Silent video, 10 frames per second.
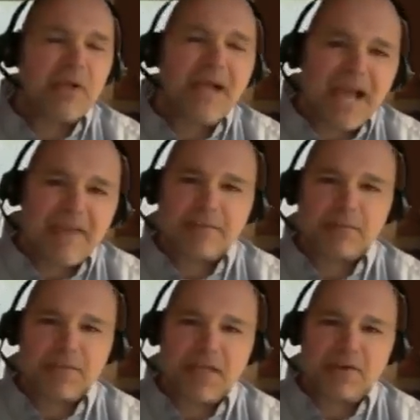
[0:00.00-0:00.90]
I have to
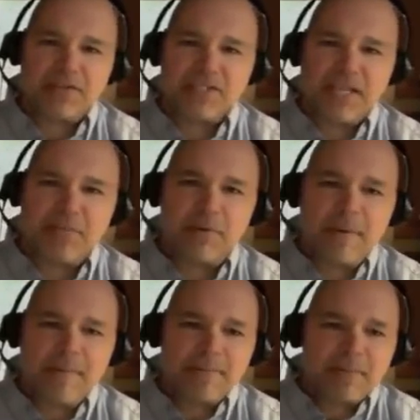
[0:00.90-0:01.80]
put that on the table.
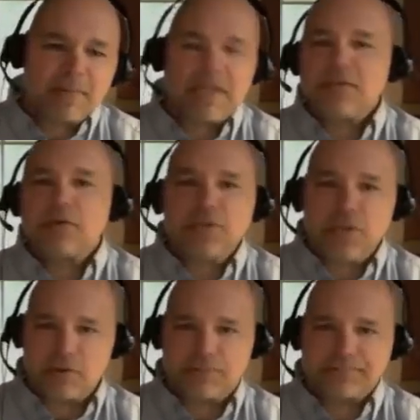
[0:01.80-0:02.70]
But I don't know.